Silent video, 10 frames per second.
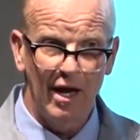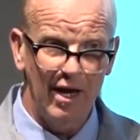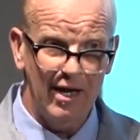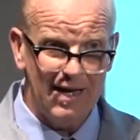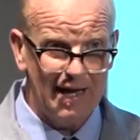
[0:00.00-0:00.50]

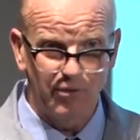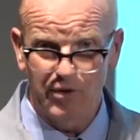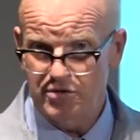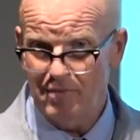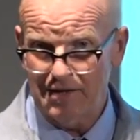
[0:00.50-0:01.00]
uh,
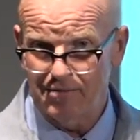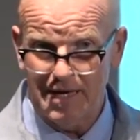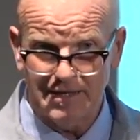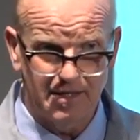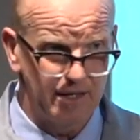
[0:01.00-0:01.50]
language,
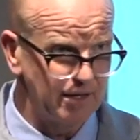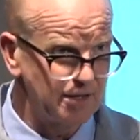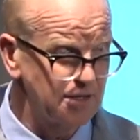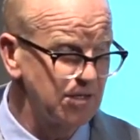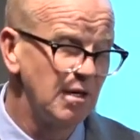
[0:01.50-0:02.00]

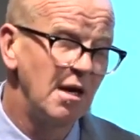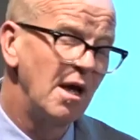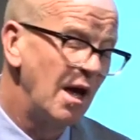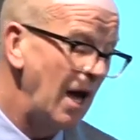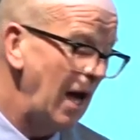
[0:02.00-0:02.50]
mathematics,
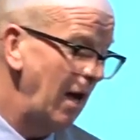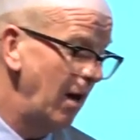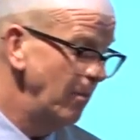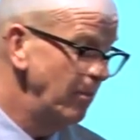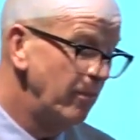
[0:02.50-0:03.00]

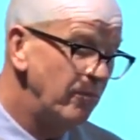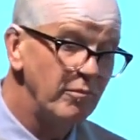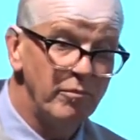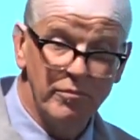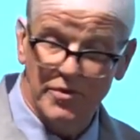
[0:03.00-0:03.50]
um,
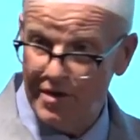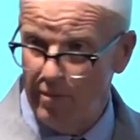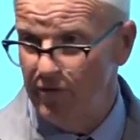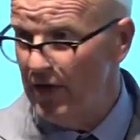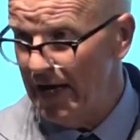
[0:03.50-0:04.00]

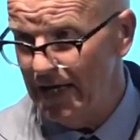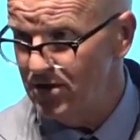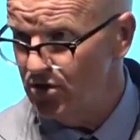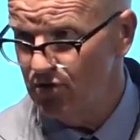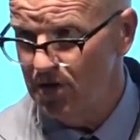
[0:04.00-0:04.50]
some of their
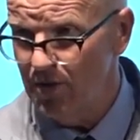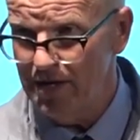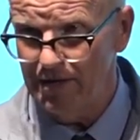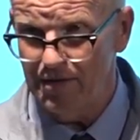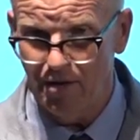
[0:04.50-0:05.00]
history,
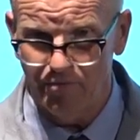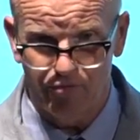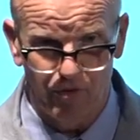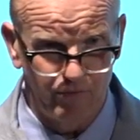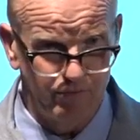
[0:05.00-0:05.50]
where they come
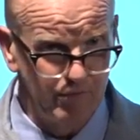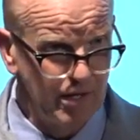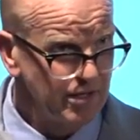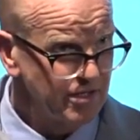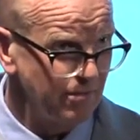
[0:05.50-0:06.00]
from,
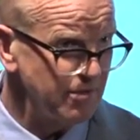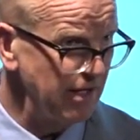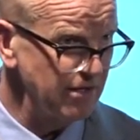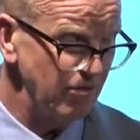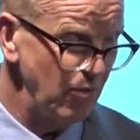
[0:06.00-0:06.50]
some
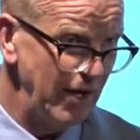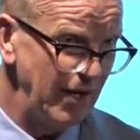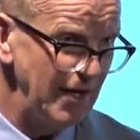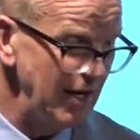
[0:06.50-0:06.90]
sense of where they